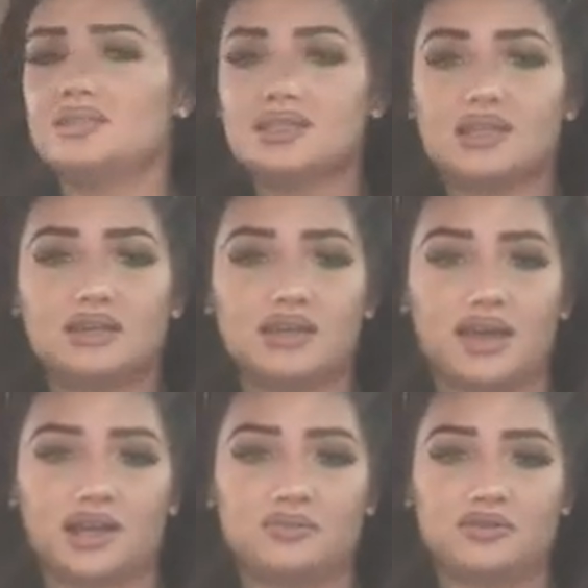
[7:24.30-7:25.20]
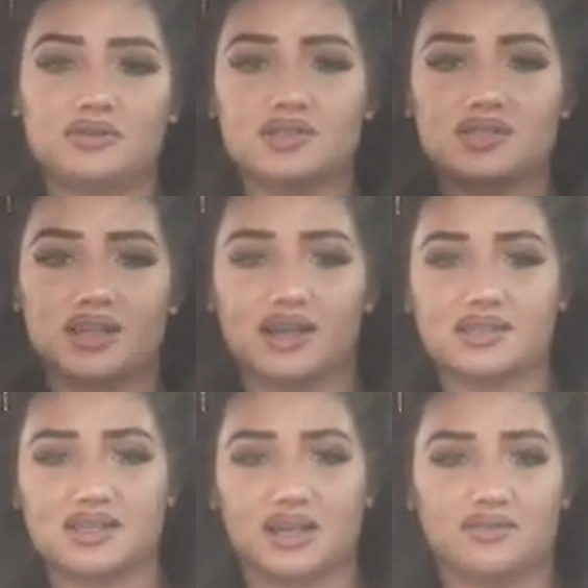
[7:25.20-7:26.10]
He doesn't like animals. Like I
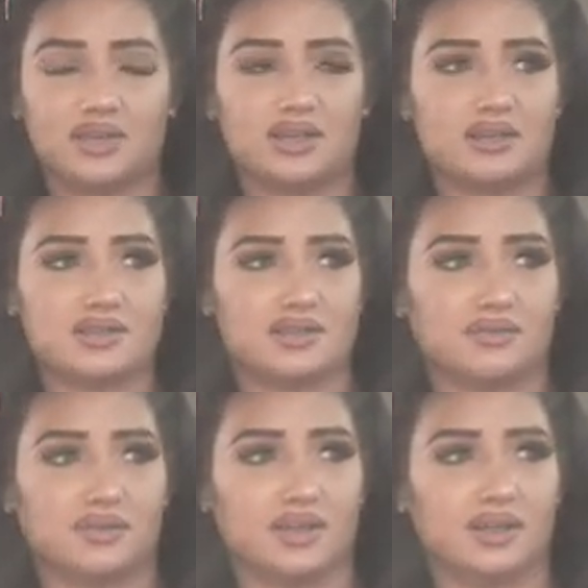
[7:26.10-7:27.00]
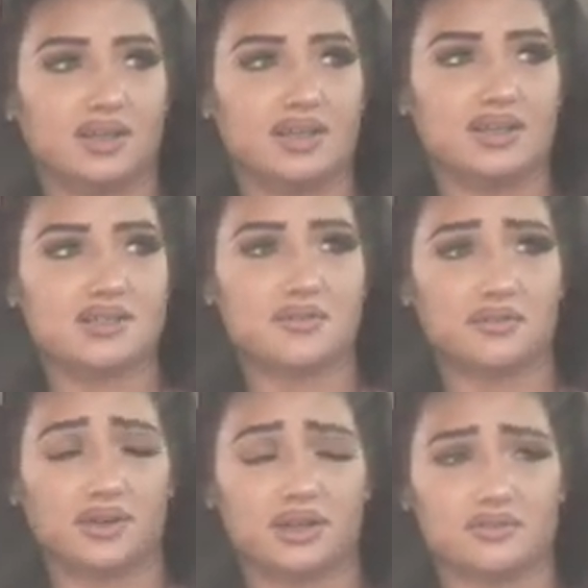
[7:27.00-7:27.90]
said, every kid is different. He's
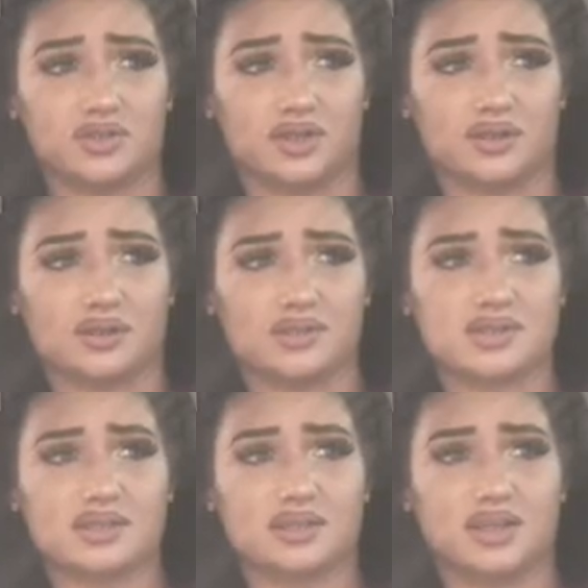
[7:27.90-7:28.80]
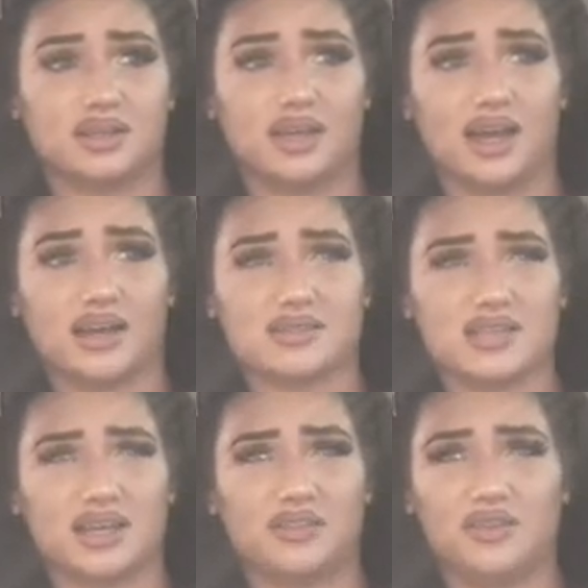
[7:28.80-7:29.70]
afraid of dogs and cats.
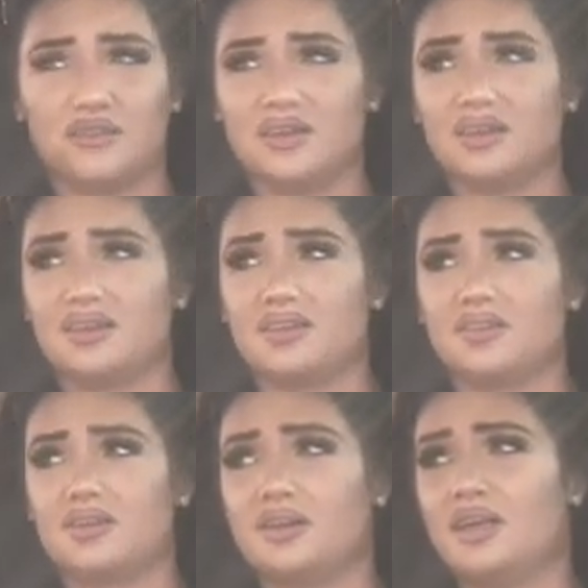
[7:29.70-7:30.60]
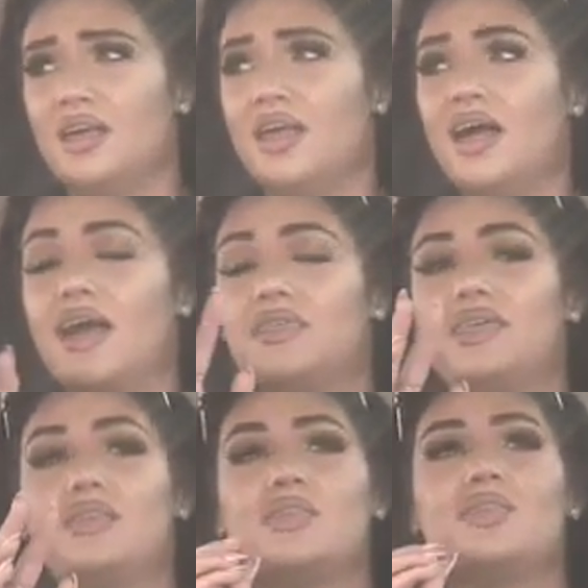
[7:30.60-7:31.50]
I think that
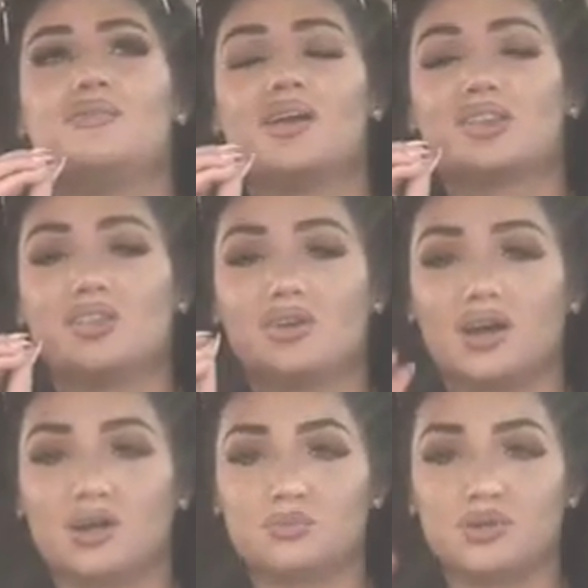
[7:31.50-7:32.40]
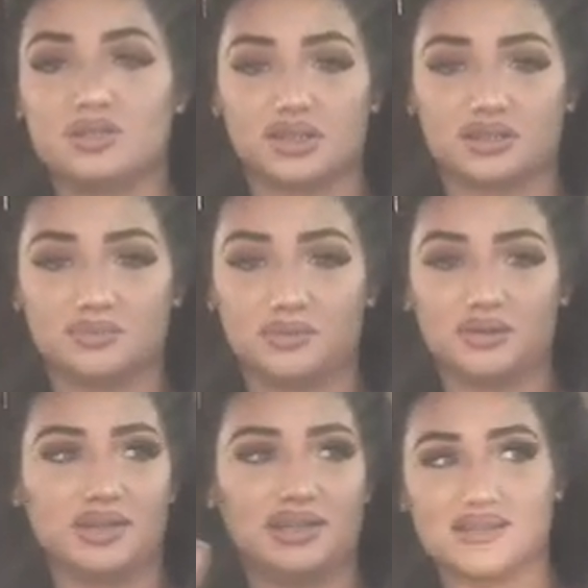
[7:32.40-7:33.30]
the fact that they're
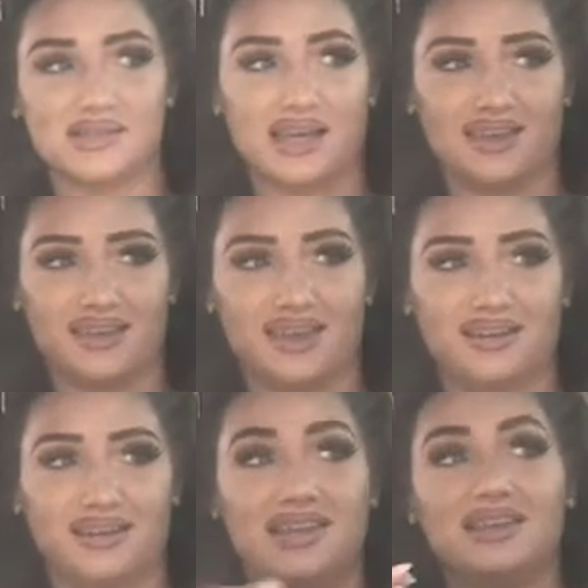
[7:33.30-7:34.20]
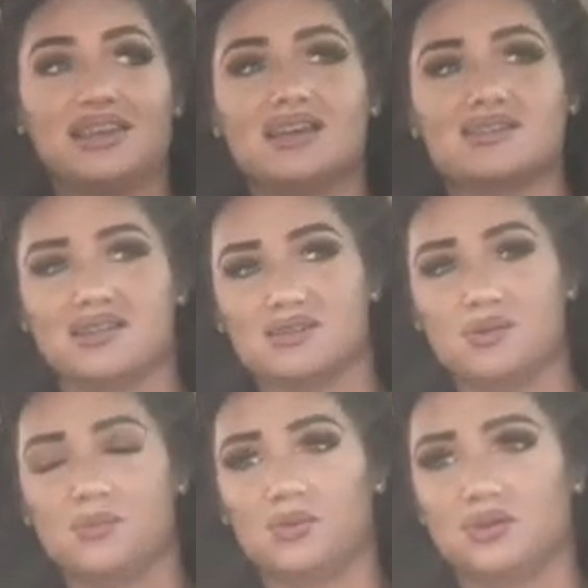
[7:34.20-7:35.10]
unpredictable, he doesn't like that. He likes things
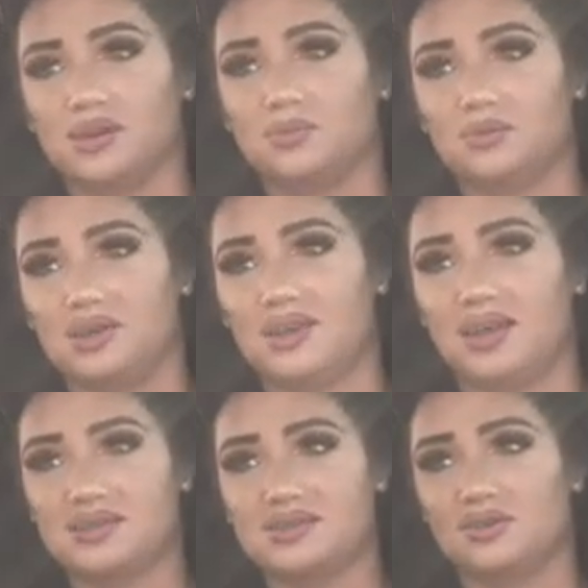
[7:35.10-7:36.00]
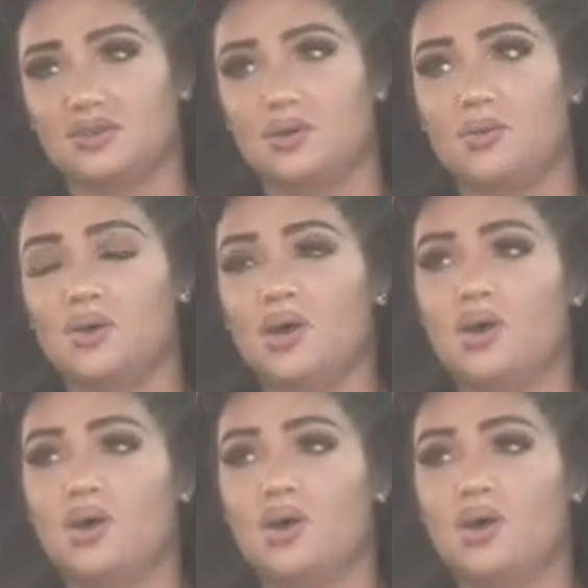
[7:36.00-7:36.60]
being predictable. He likes to know